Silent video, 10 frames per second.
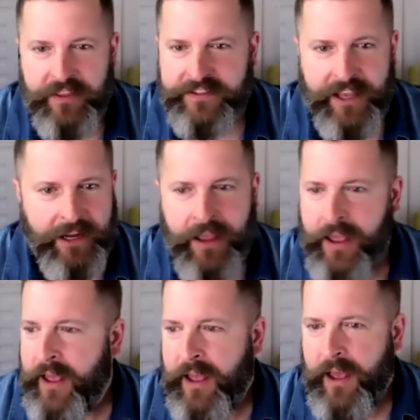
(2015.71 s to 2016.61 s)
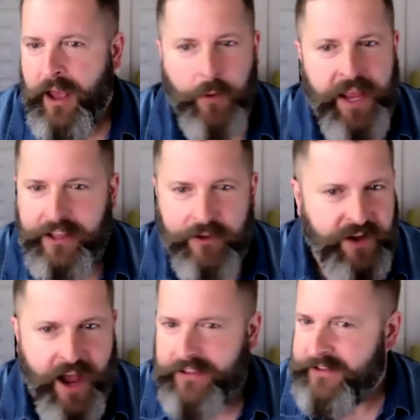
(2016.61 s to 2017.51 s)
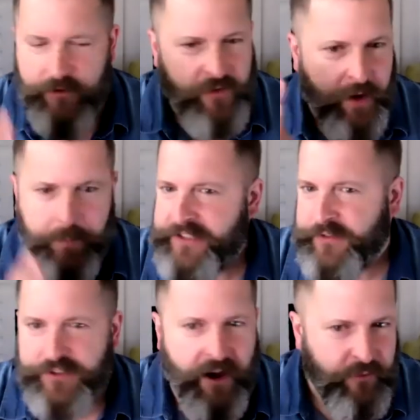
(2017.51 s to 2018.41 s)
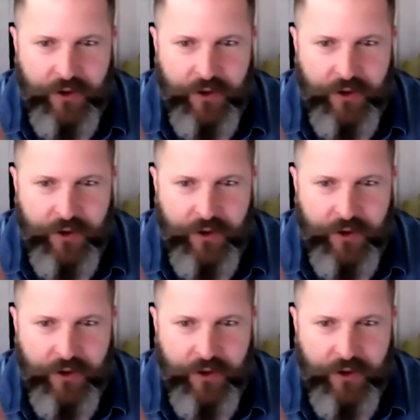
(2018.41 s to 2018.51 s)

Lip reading: It's like, okay, you've got a piece of software,